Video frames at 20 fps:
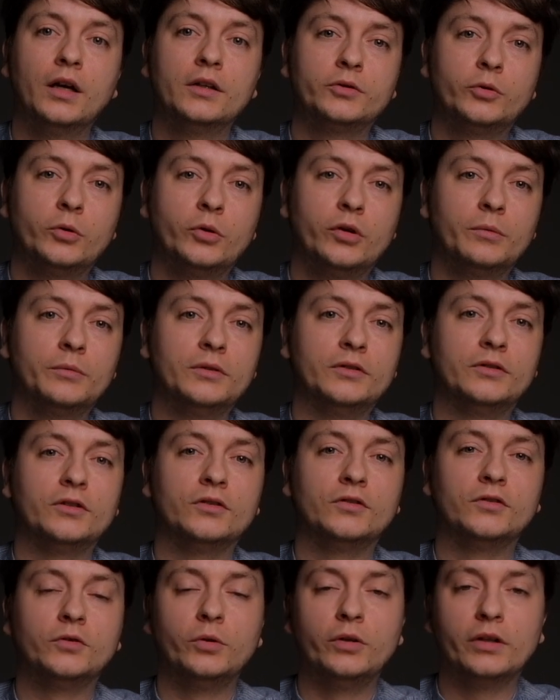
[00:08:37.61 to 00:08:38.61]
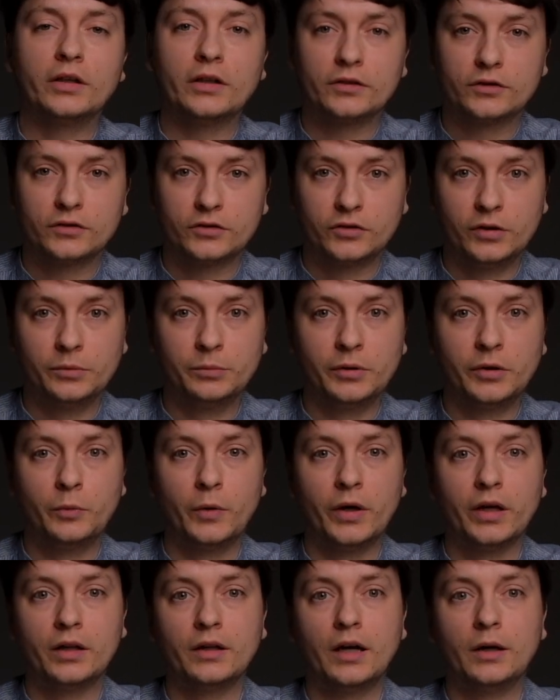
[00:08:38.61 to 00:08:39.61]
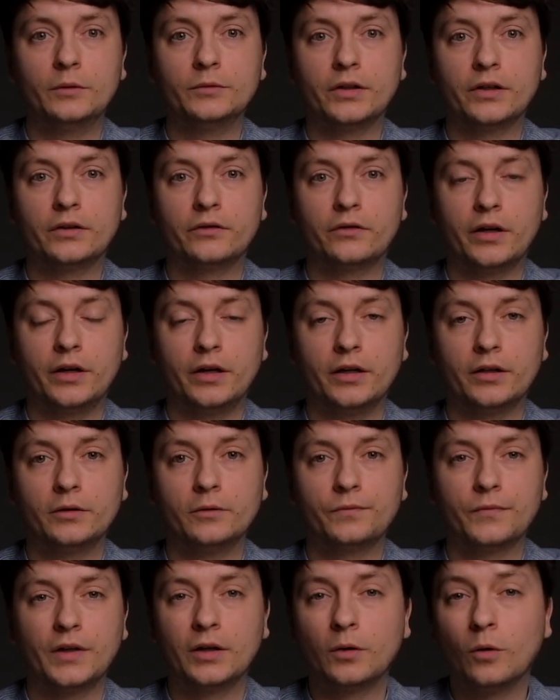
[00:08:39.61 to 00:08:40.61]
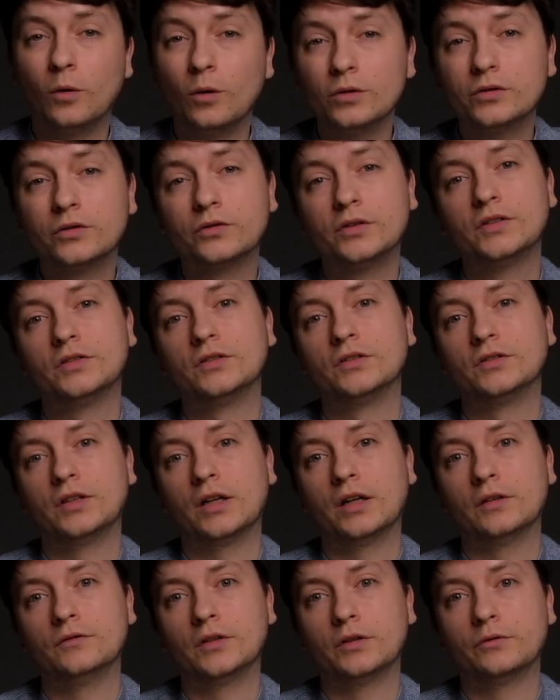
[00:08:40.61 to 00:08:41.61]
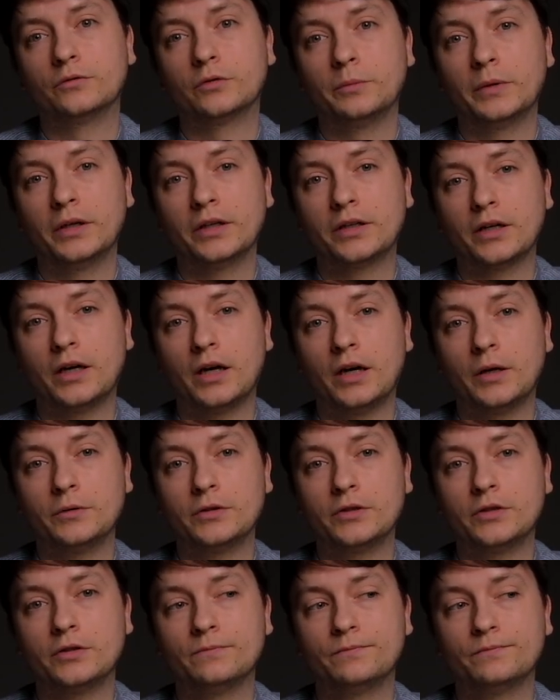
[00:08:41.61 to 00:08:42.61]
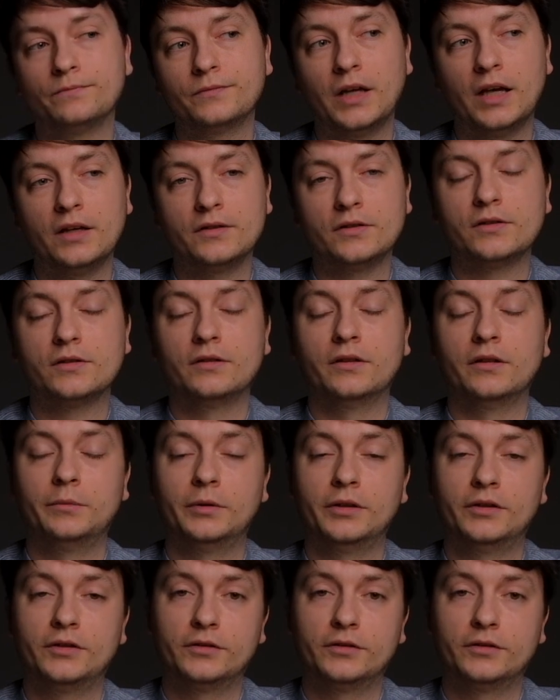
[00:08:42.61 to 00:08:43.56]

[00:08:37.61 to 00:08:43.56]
True Gum is just doing extremely well out there right now, and all the research that I've done from my couch has its limits.